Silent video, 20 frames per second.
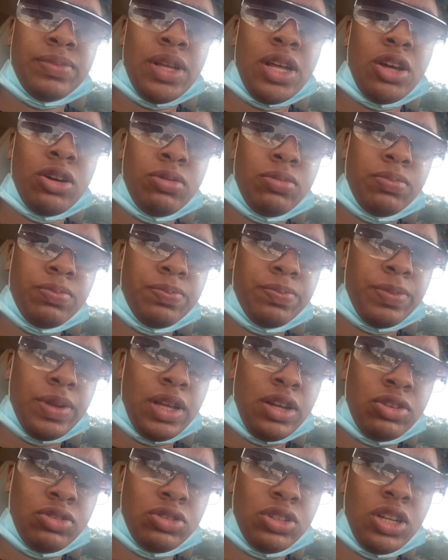help
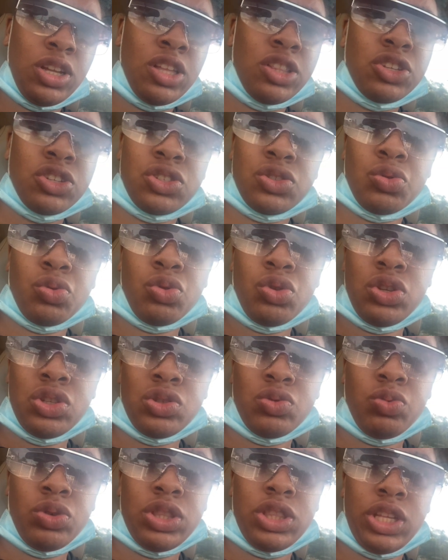out other students
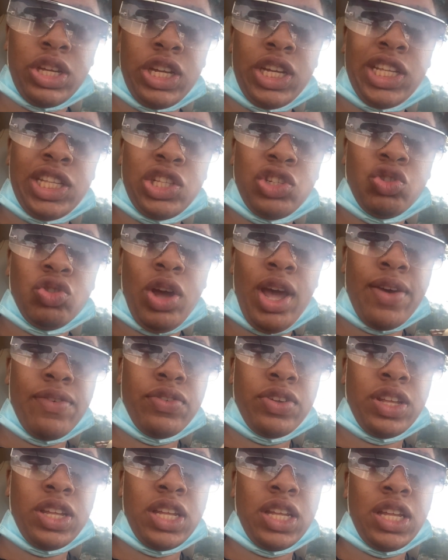with a
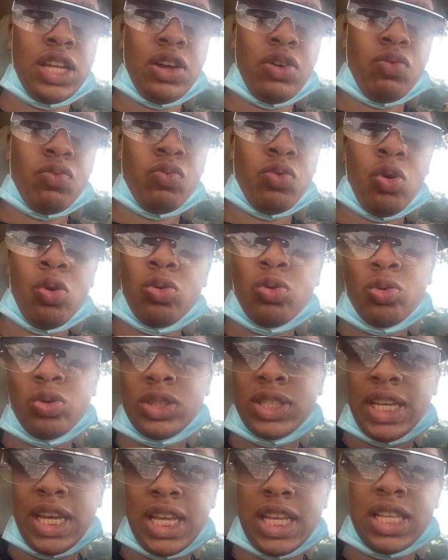driving road
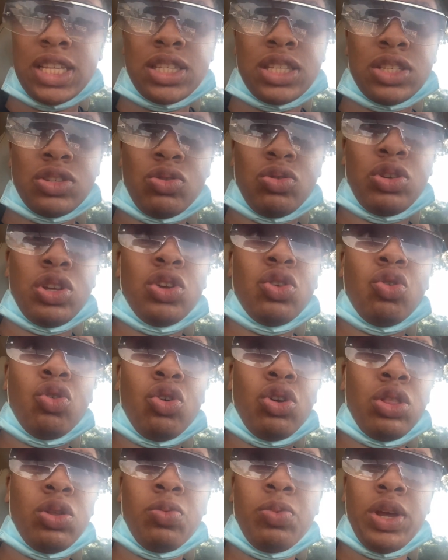test. So, he
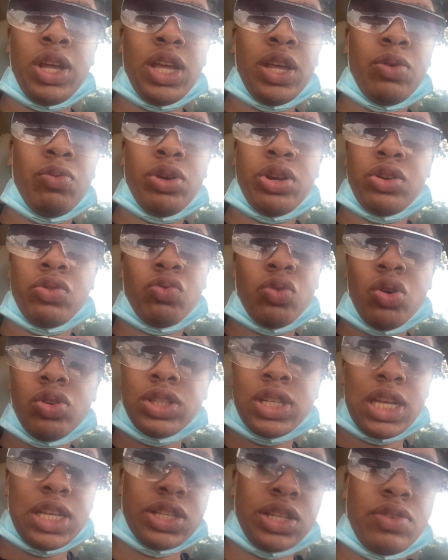all the way with a road
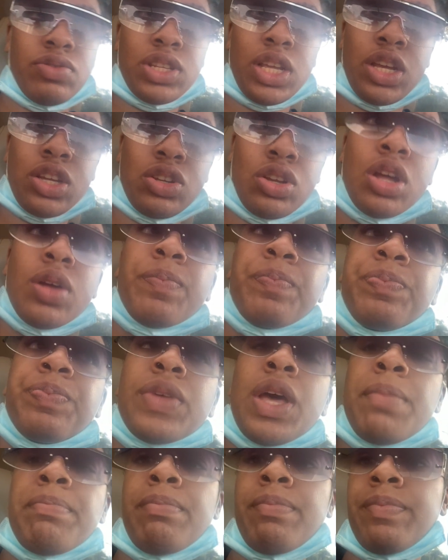test. And I was
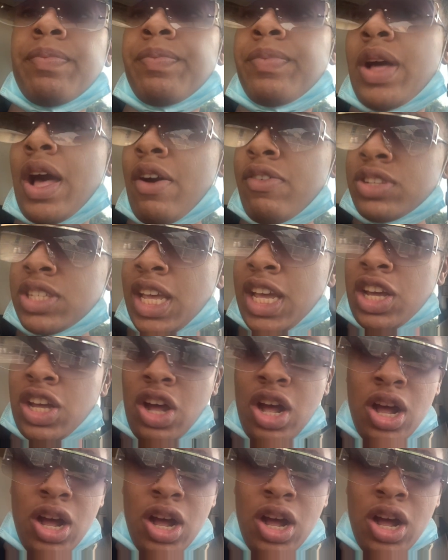like,